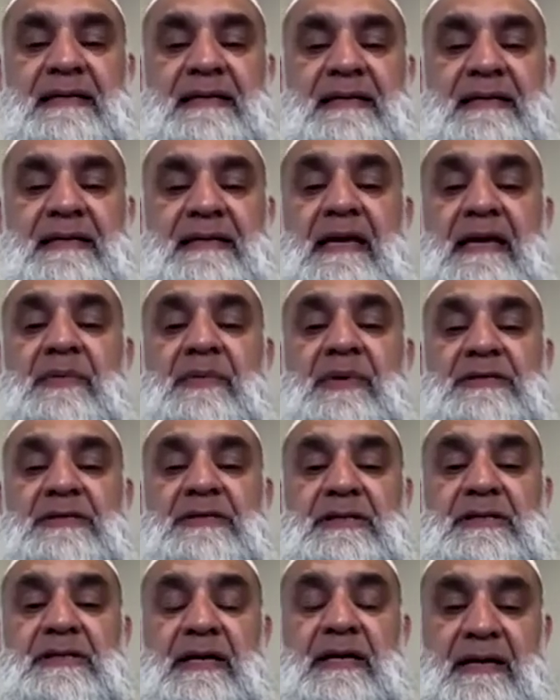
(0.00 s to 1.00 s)
He
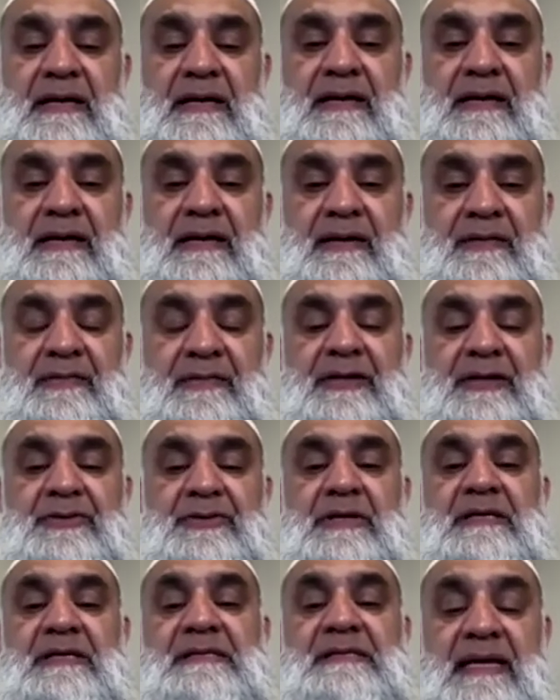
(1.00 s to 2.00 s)
was
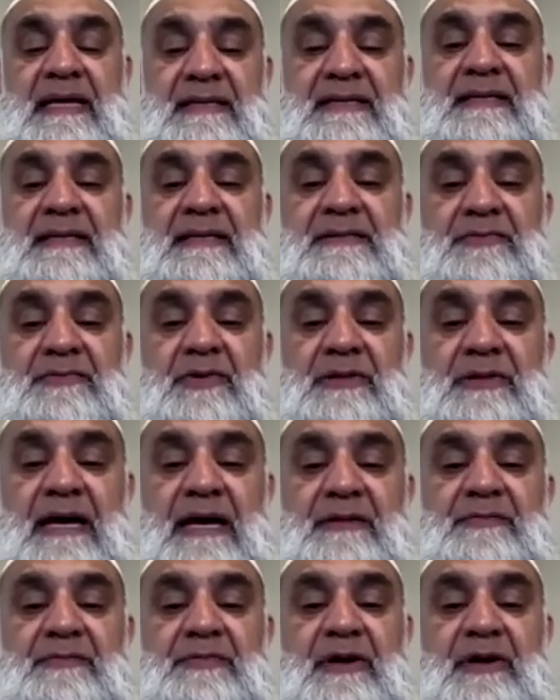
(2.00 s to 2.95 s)
eventually sentenced for that